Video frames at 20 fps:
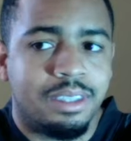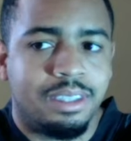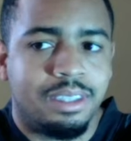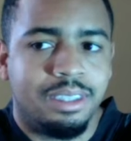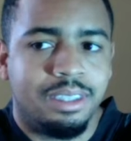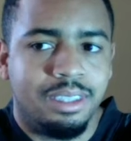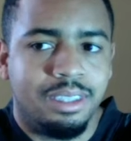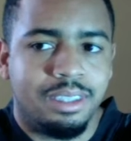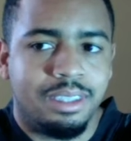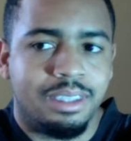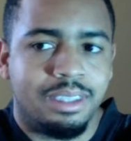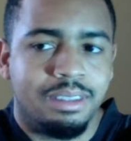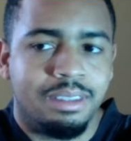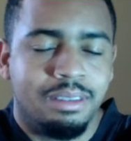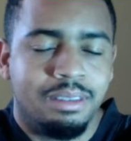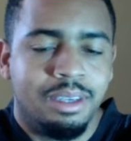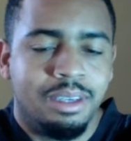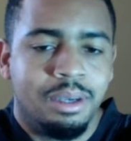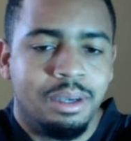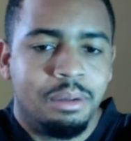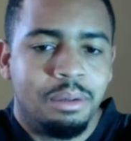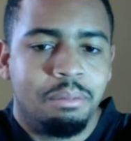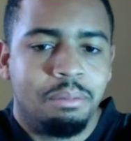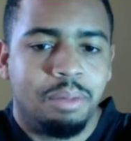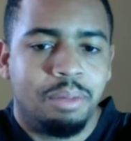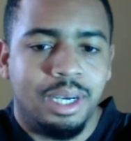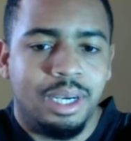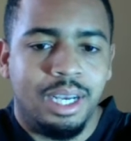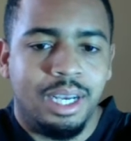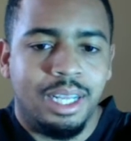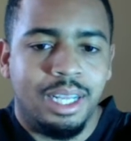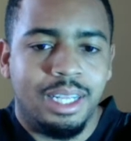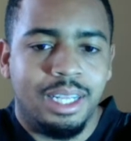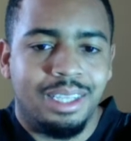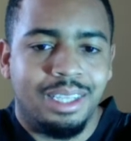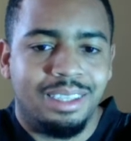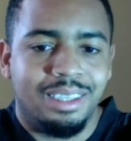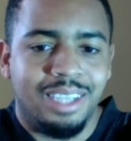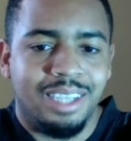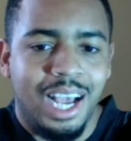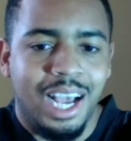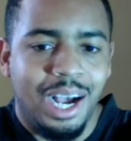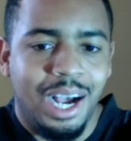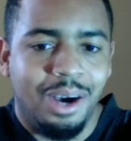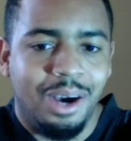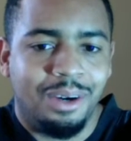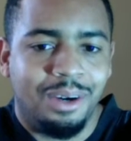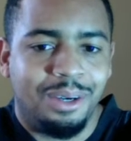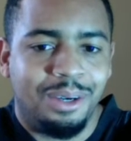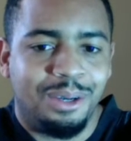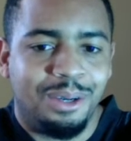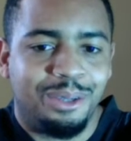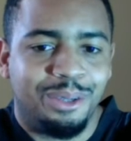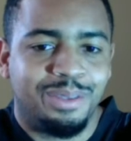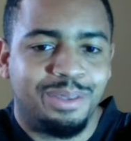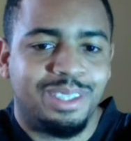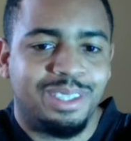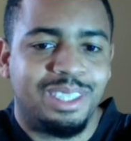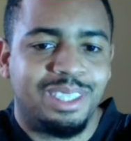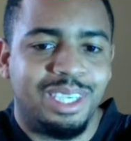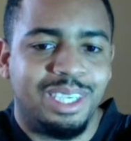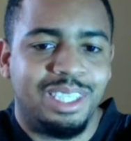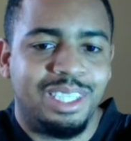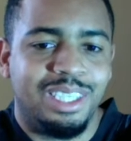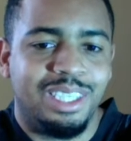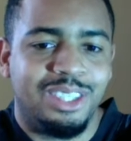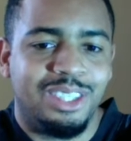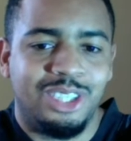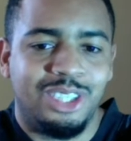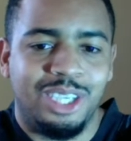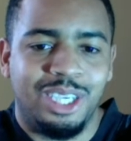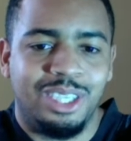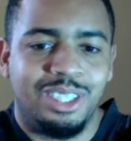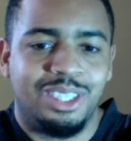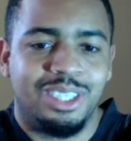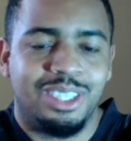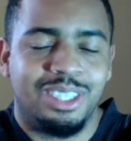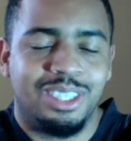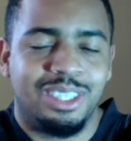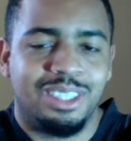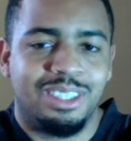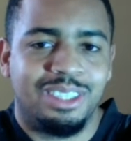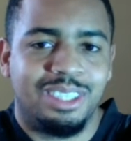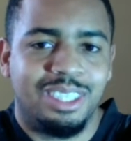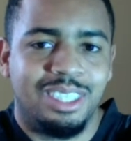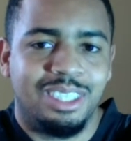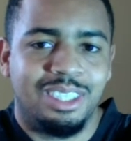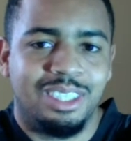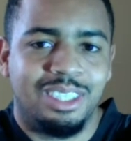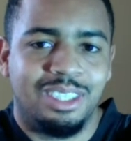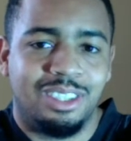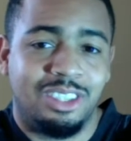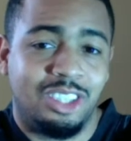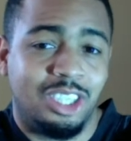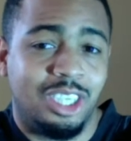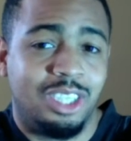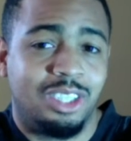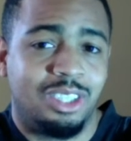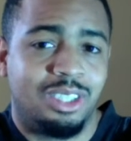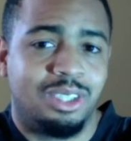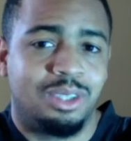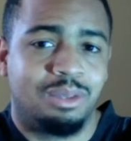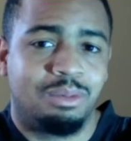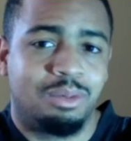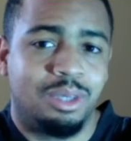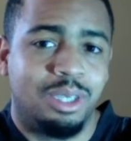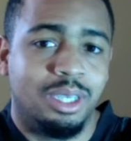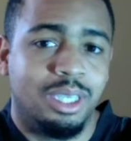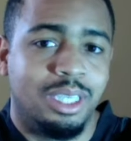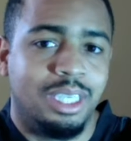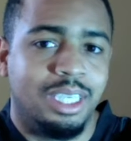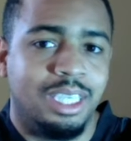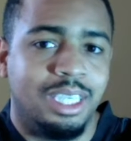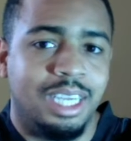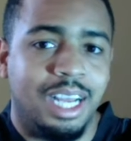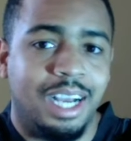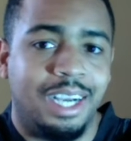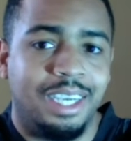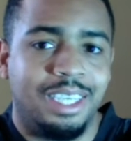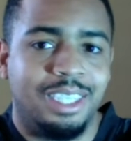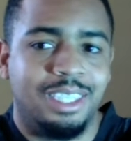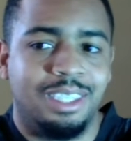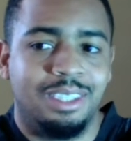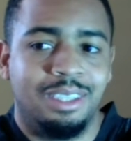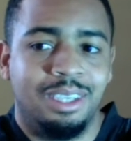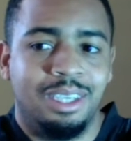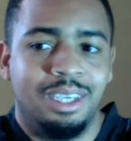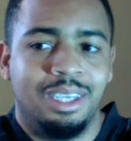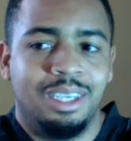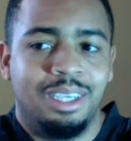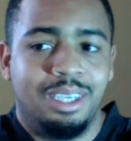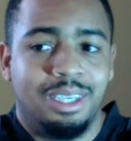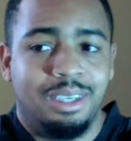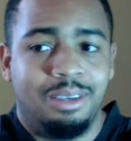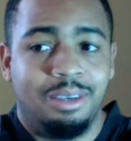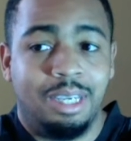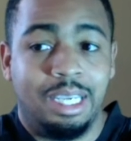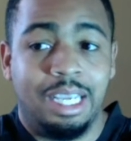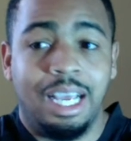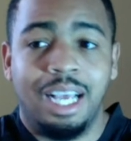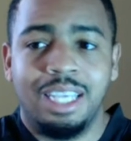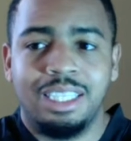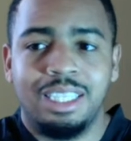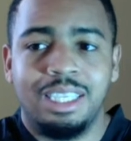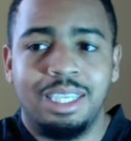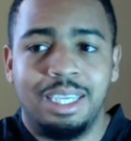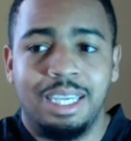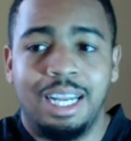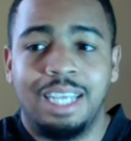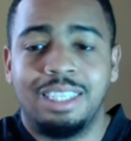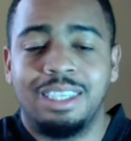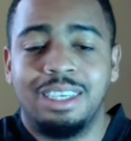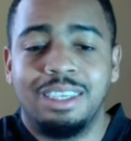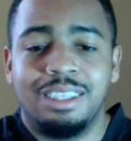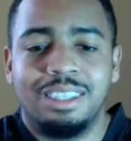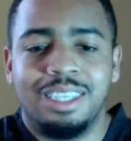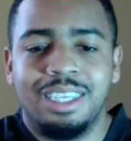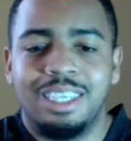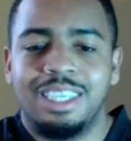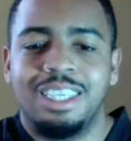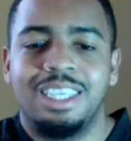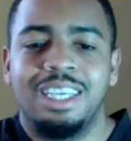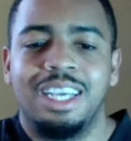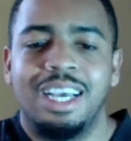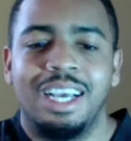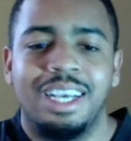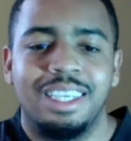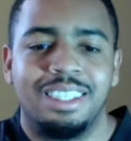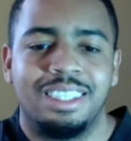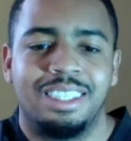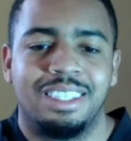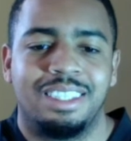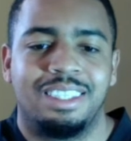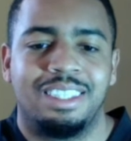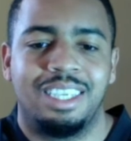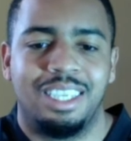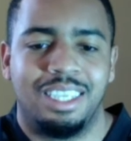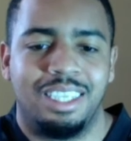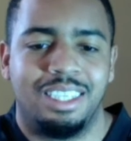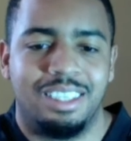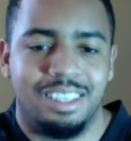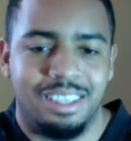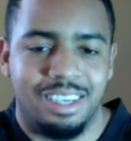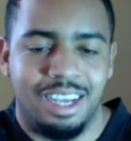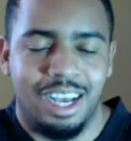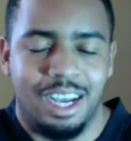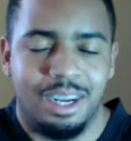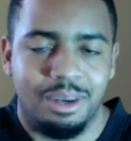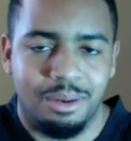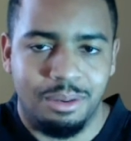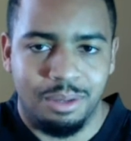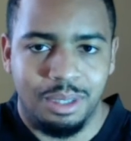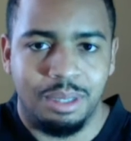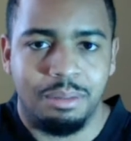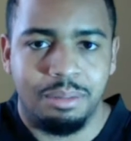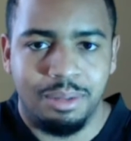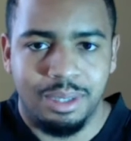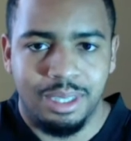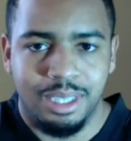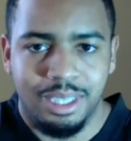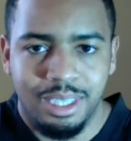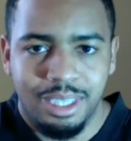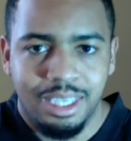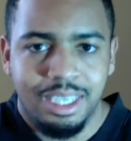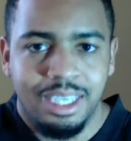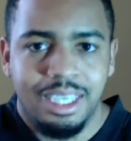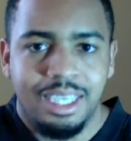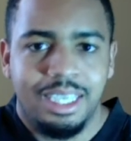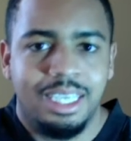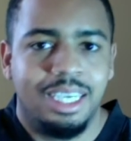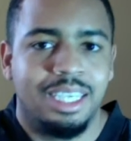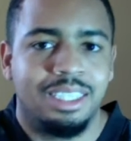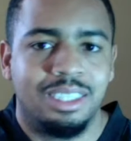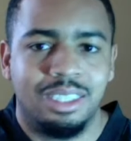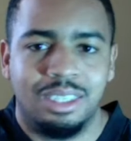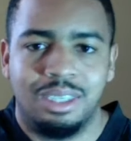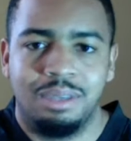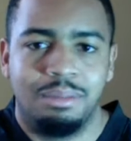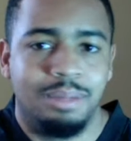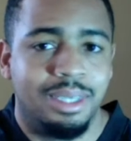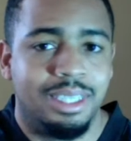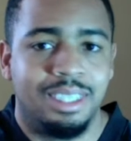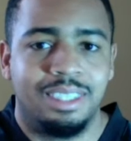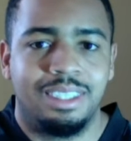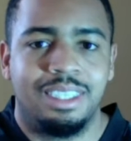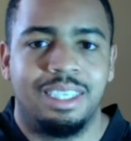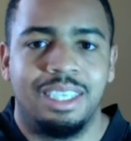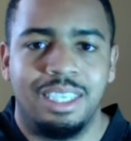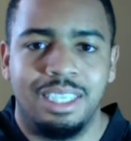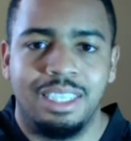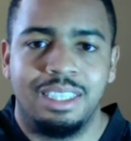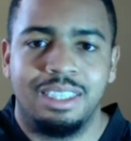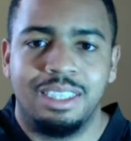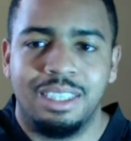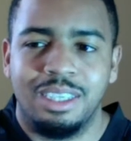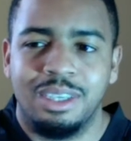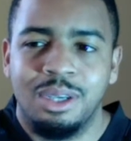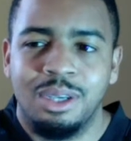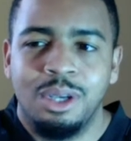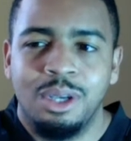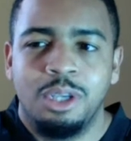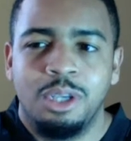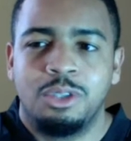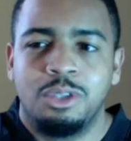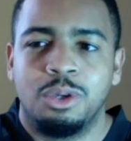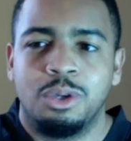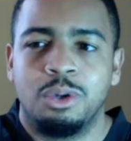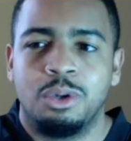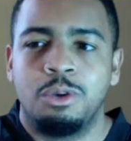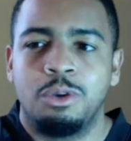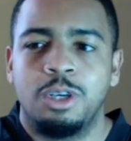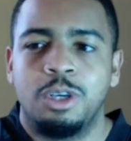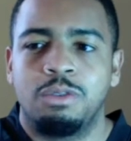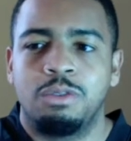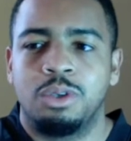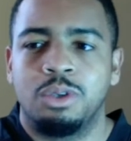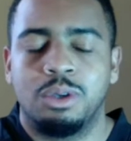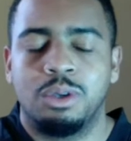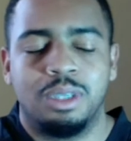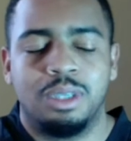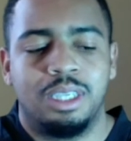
season. But now all of a sudden he's changing his intentions, changing his word, and now he hasn't, and that's the other thing, he hasn't said he's not going to play. He hasn't committed to anything. So if you're